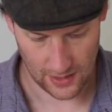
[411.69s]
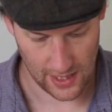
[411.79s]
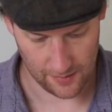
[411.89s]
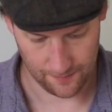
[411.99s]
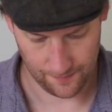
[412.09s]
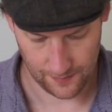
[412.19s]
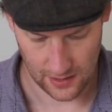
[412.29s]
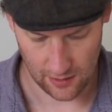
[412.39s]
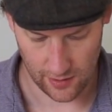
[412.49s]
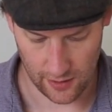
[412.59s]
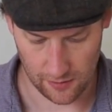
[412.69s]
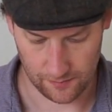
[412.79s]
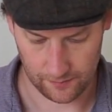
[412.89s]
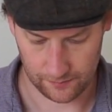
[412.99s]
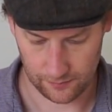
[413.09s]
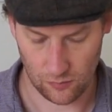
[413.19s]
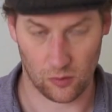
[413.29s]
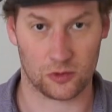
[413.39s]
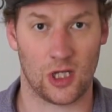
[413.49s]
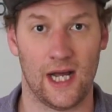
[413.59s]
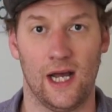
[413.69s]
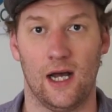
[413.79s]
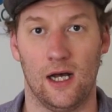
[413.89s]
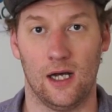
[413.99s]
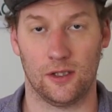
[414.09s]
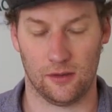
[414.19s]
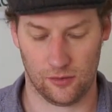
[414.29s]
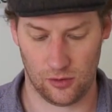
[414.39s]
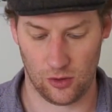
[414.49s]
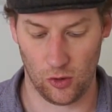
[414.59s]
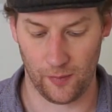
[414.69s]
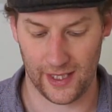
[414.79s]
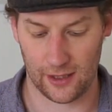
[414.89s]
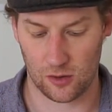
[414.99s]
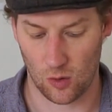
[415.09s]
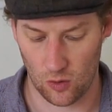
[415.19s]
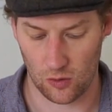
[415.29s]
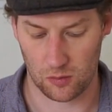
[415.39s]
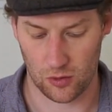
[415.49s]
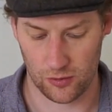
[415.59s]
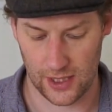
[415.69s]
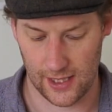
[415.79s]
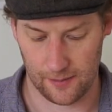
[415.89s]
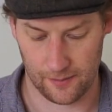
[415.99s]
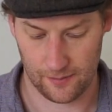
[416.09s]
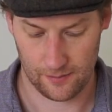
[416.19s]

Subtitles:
Okay, here we go. We'll try a 2-minute total brew time.